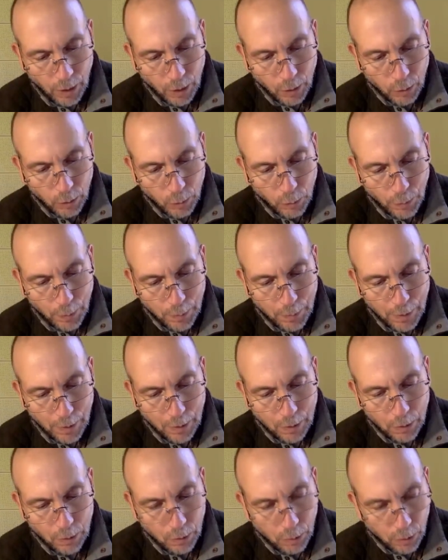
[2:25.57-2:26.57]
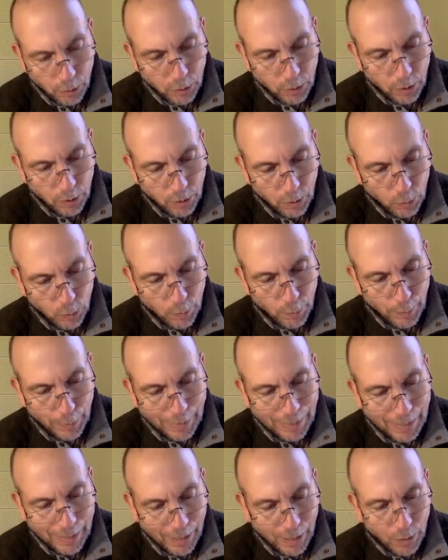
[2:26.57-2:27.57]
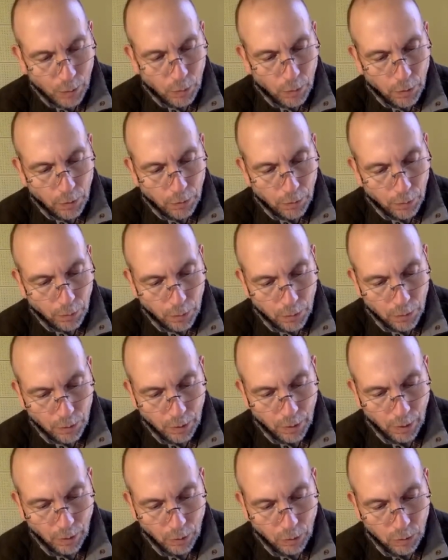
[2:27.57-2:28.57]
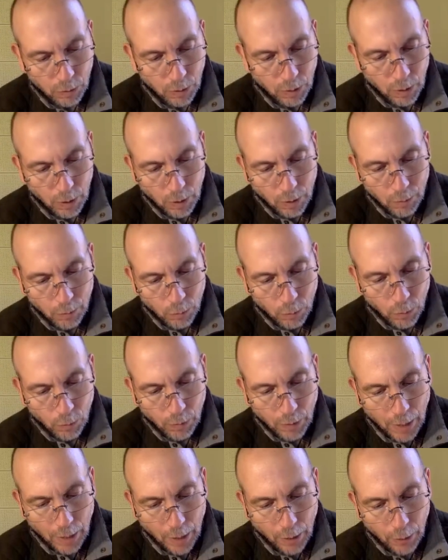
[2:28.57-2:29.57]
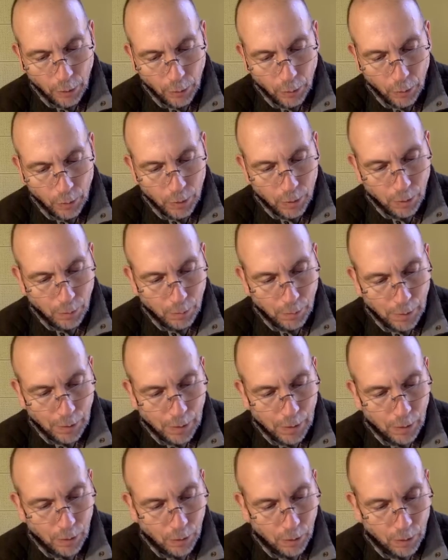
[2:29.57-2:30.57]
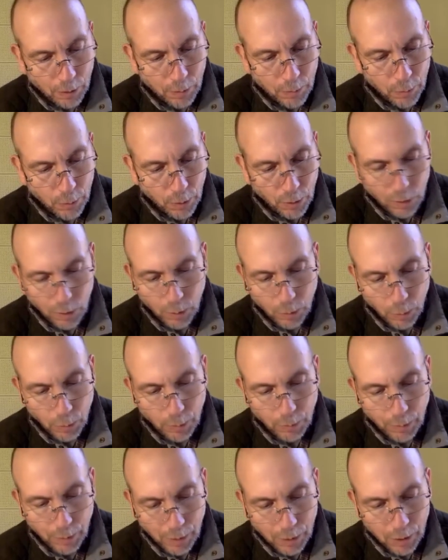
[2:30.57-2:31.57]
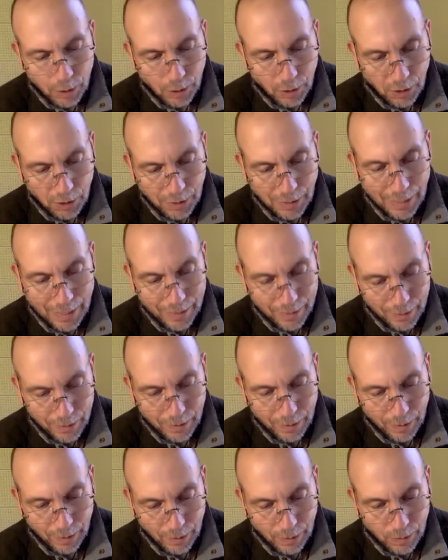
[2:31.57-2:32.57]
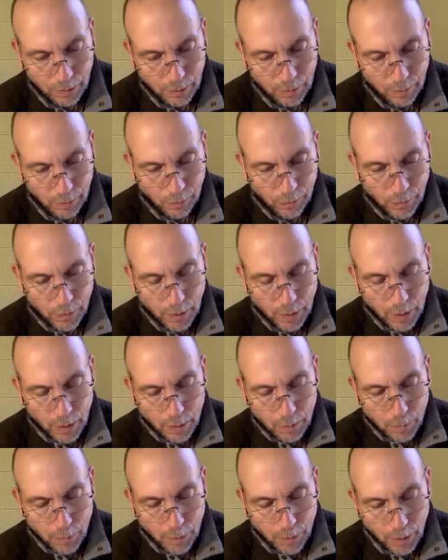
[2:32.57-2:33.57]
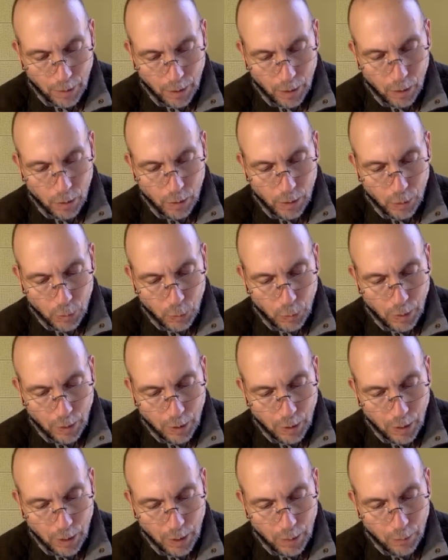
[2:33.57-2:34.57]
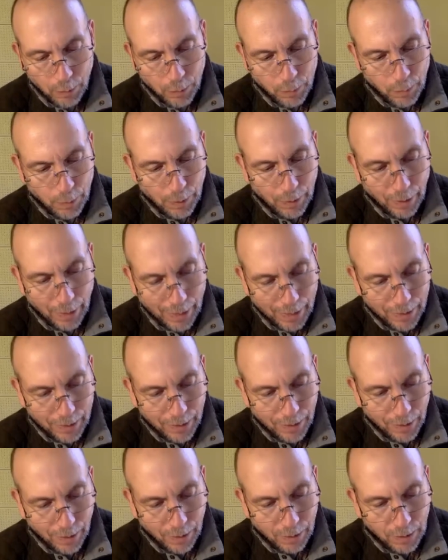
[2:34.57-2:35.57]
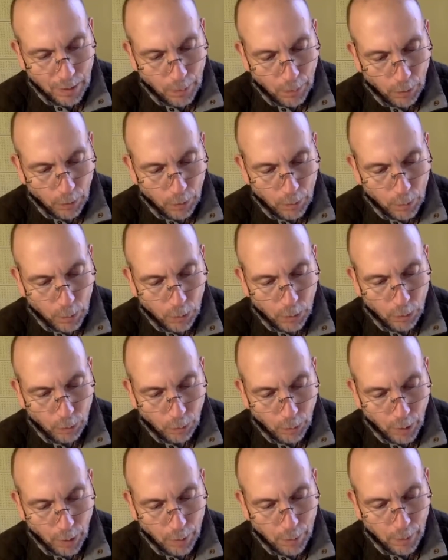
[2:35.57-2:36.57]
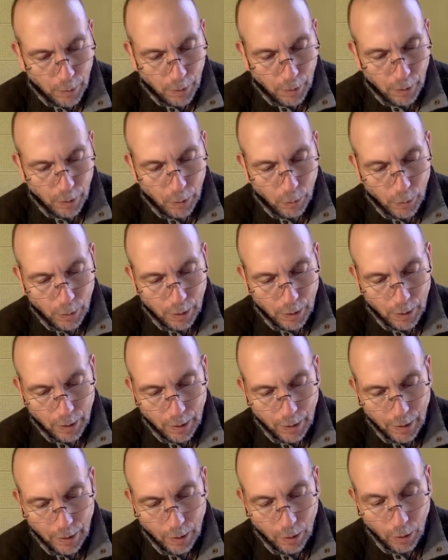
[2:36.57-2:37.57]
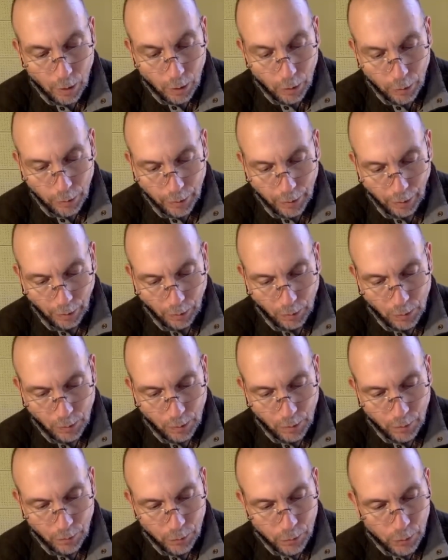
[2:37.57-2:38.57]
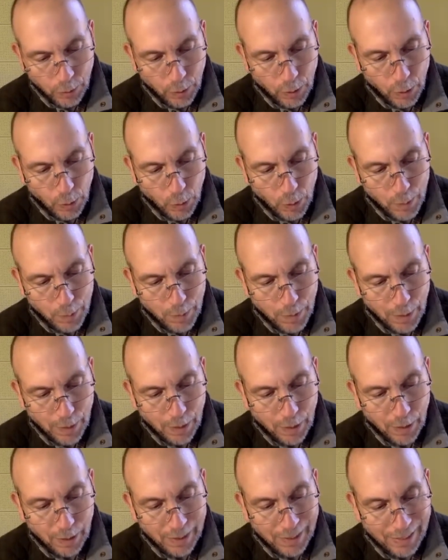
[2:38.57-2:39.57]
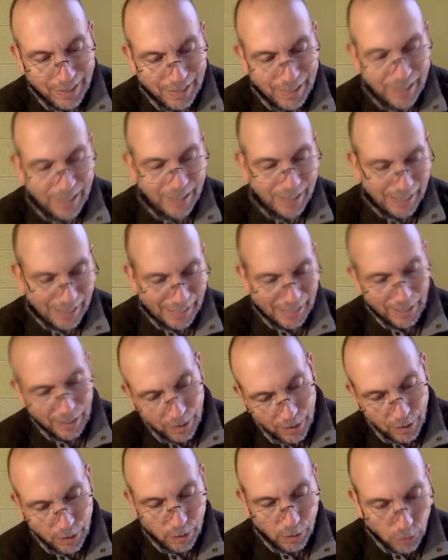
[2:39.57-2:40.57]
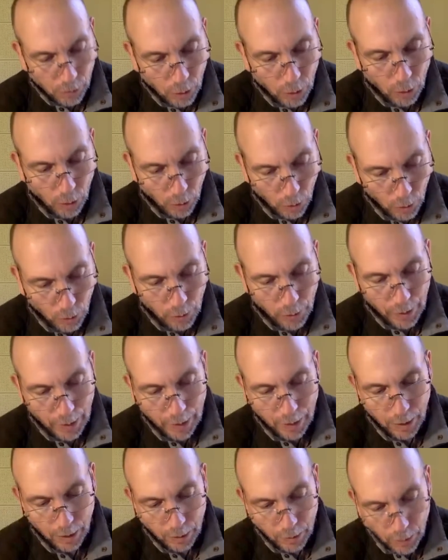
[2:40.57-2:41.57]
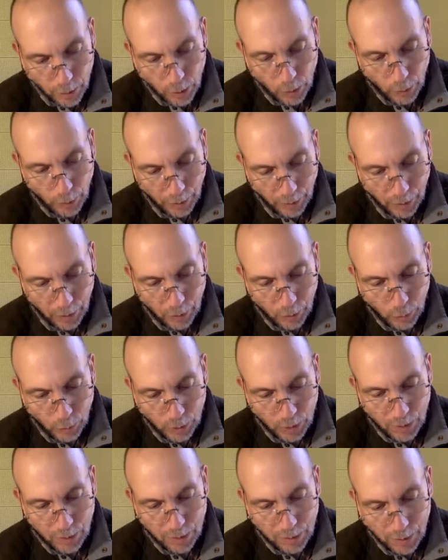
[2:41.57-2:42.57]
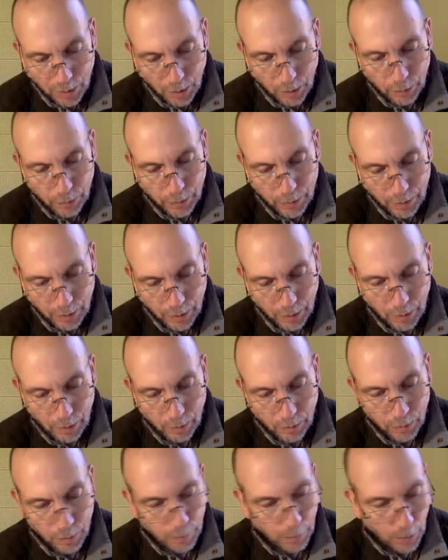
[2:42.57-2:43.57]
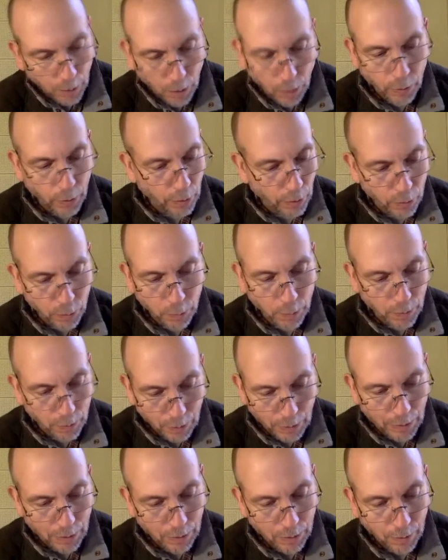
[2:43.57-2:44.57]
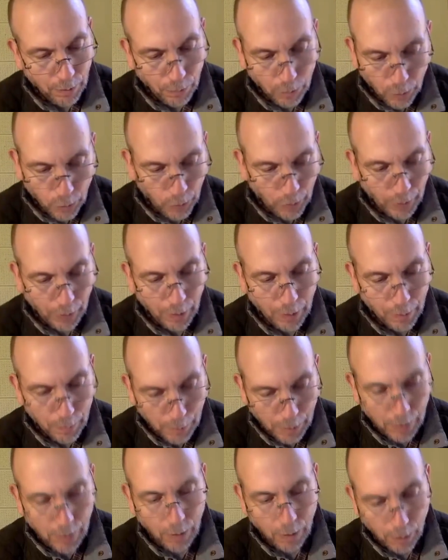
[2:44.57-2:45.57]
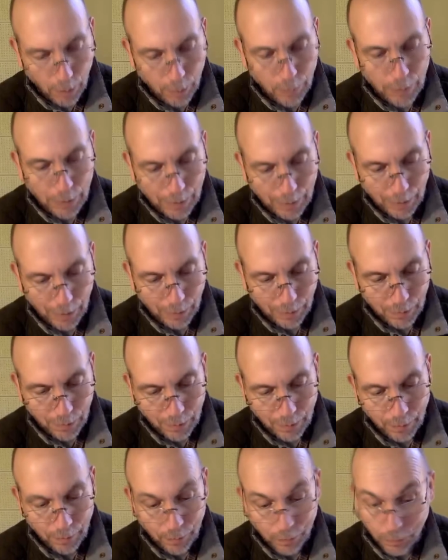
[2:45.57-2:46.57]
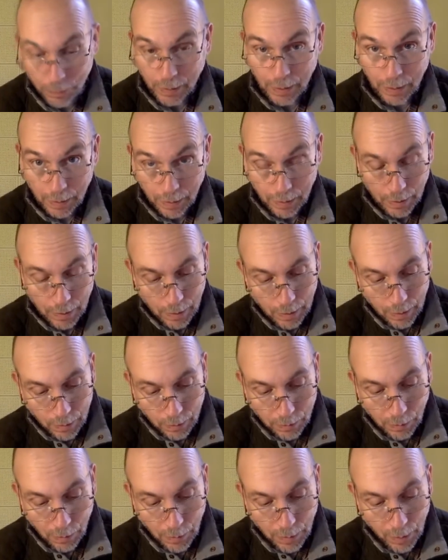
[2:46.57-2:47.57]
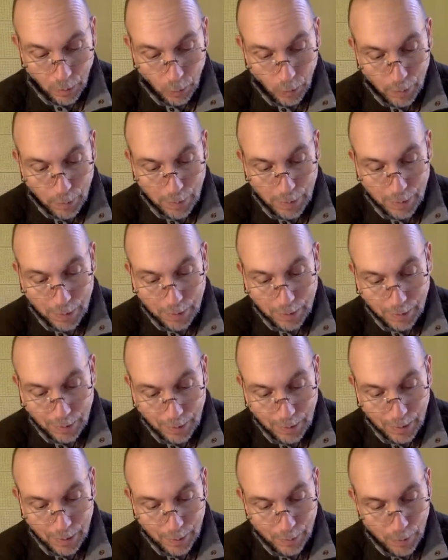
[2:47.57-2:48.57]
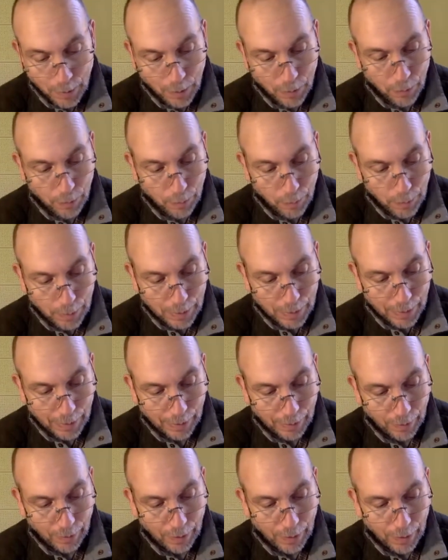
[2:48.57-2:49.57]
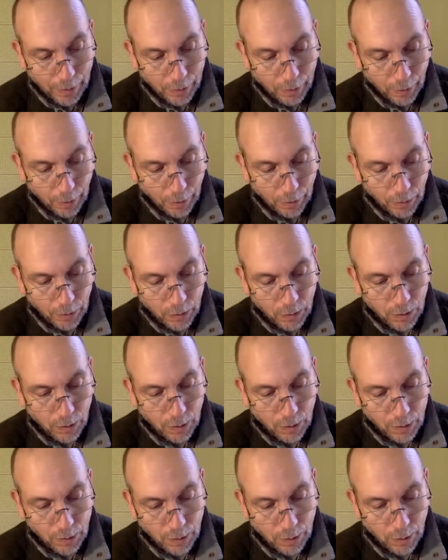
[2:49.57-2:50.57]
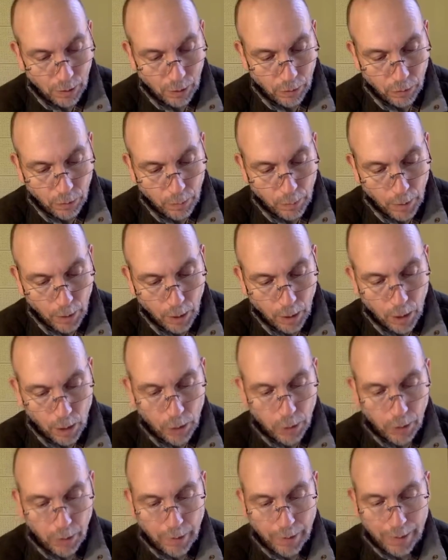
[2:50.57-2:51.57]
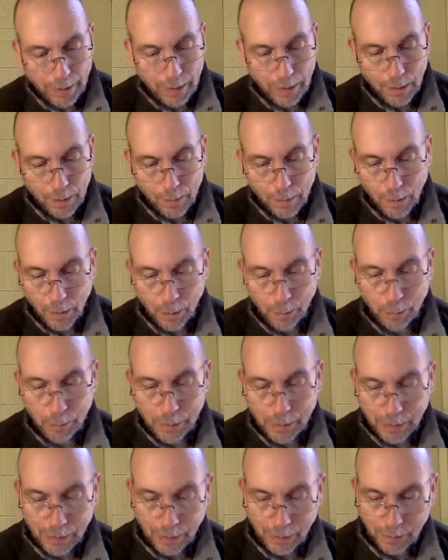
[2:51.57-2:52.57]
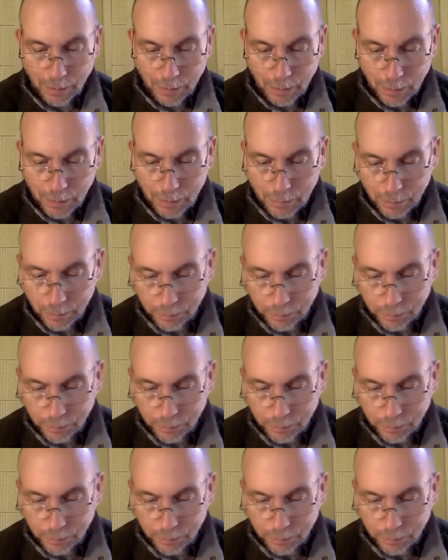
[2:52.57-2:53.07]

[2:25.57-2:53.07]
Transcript: When we made assertions, we began with the first things, moved down through intermediate terms until we reached the last things. But now, as we climb from the last things up to the most primary, we deny all things, so that we may unhiddenly know that unknowing, which itself is hidden from all those possessed of knowing amid all beings, so that we may see above being that darkness concealed from all the light among beings.